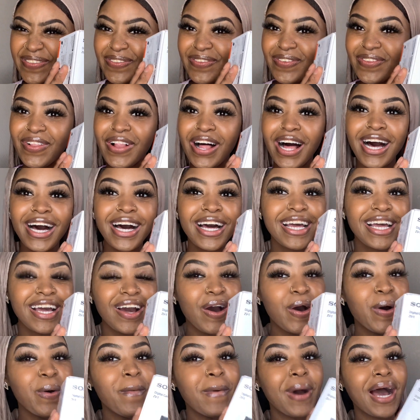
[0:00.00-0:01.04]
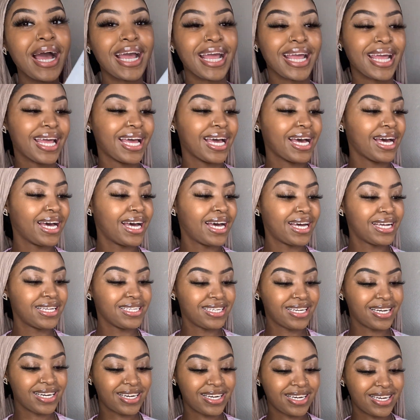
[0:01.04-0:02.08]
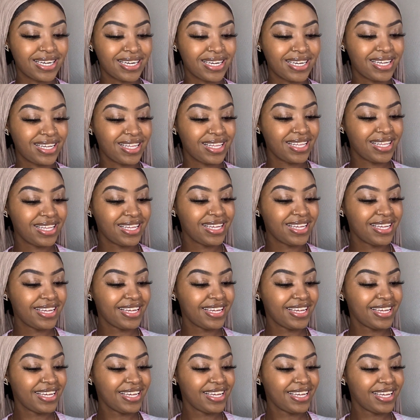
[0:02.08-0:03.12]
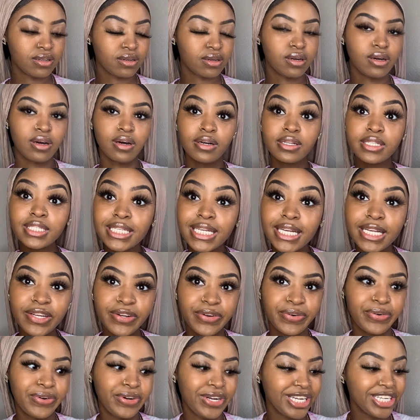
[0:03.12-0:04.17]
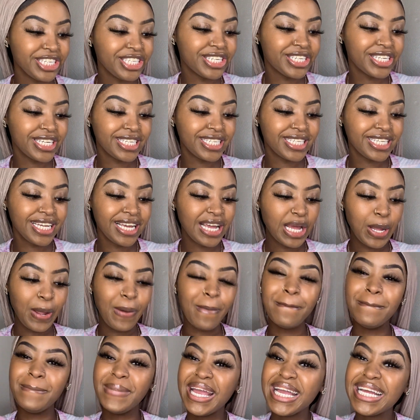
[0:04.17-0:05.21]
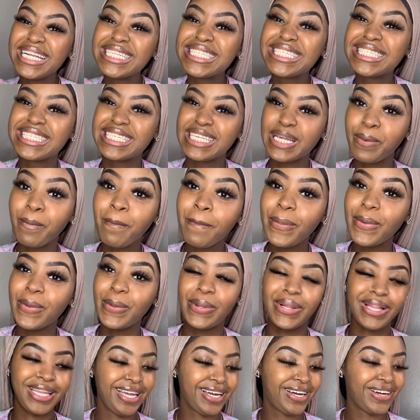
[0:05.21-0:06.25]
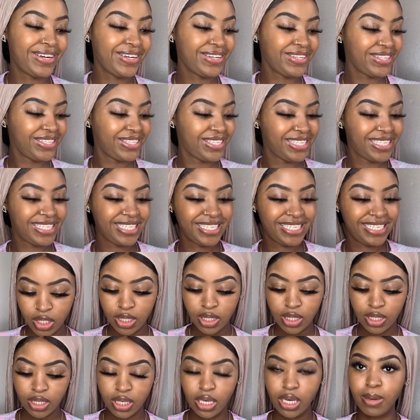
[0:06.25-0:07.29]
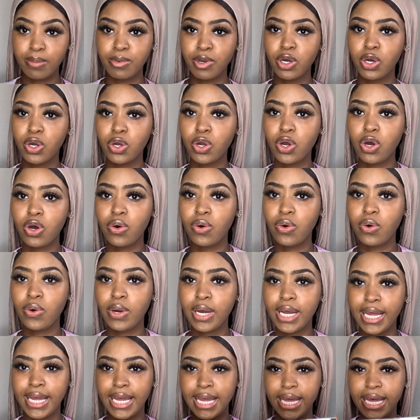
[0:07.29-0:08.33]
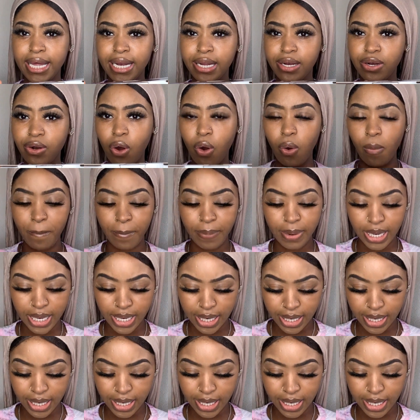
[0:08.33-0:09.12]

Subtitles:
fly. Oh my god, y'all. Content creation made simple, y'all. I'm gonna go ahead and open